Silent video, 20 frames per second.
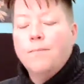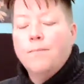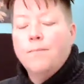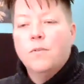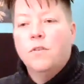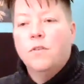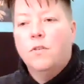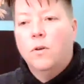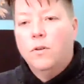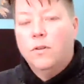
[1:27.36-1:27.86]

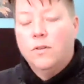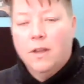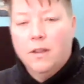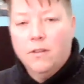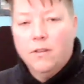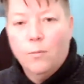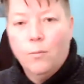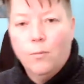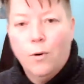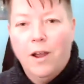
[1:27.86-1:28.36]
So it's not
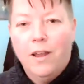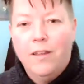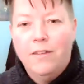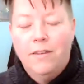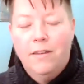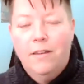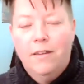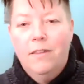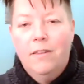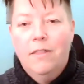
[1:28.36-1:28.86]

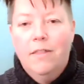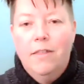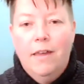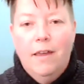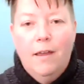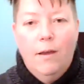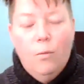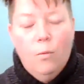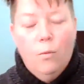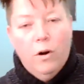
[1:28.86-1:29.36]
surprising
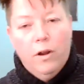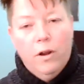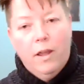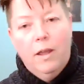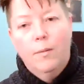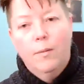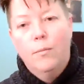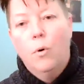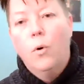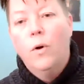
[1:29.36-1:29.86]
that
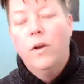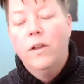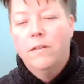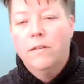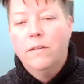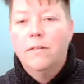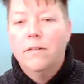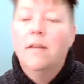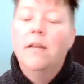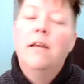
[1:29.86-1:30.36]
working
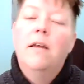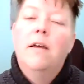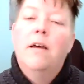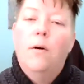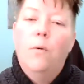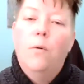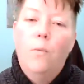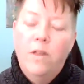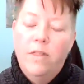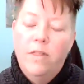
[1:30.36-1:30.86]
points
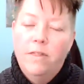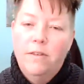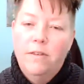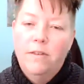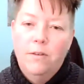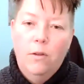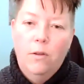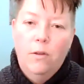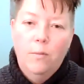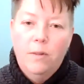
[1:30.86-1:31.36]
with the
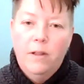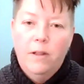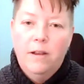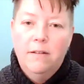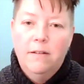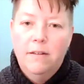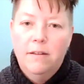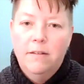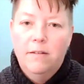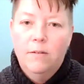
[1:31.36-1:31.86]
solar
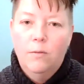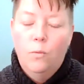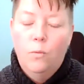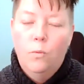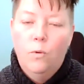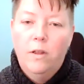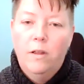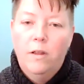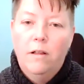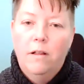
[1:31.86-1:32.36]
plexus
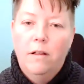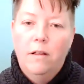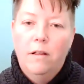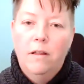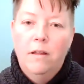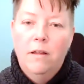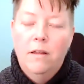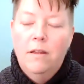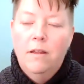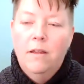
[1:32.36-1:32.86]
will
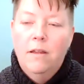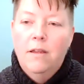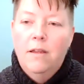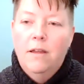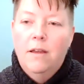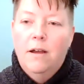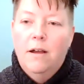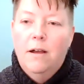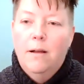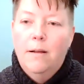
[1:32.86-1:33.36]

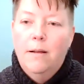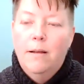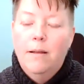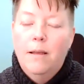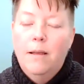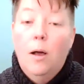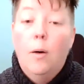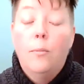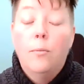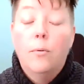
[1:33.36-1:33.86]

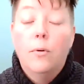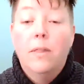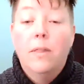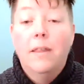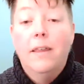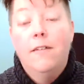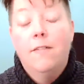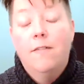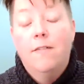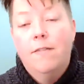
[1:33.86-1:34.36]
help
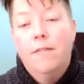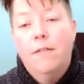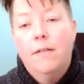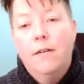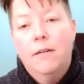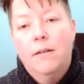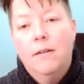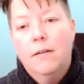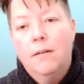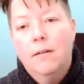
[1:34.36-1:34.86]

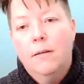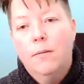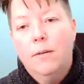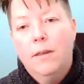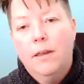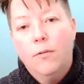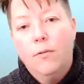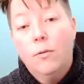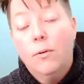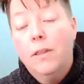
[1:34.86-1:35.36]

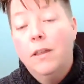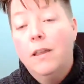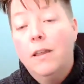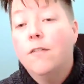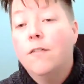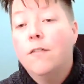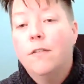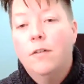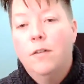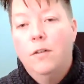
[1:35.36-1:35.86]
give
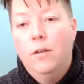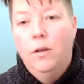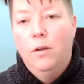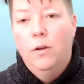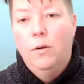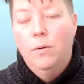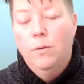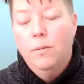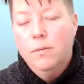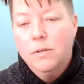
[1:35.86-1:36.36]
relief to
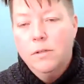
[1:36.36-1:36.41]
you.